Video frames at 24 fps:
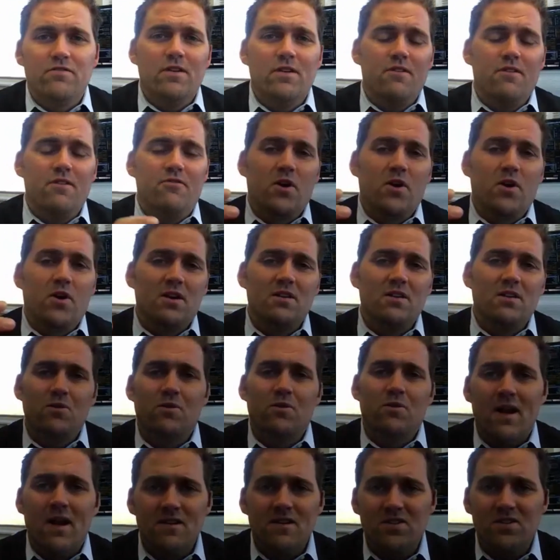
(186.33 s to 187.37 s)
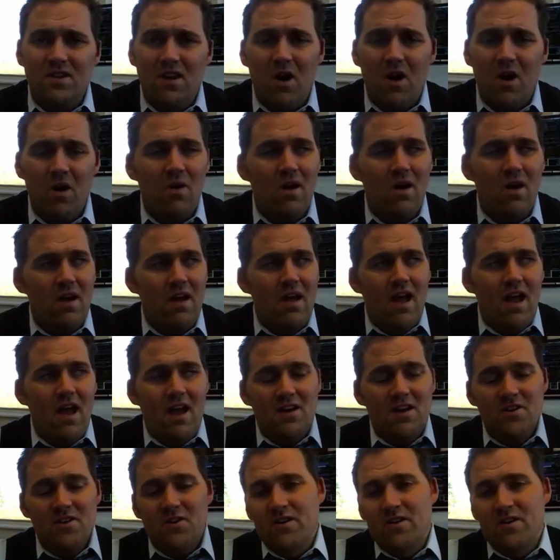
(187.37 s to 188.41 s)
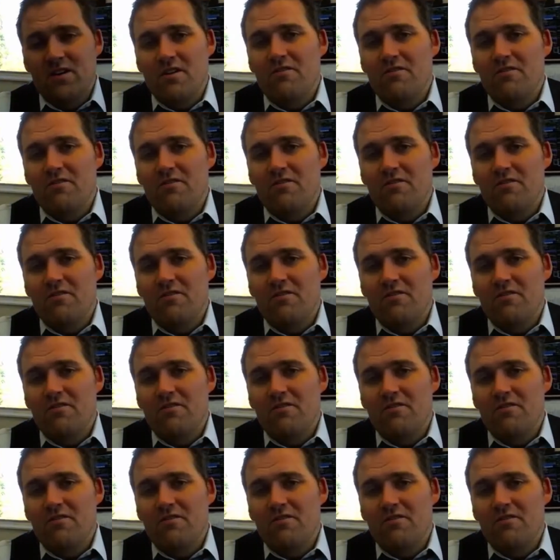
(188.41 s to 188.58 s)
if you're going to do an ICO and you're going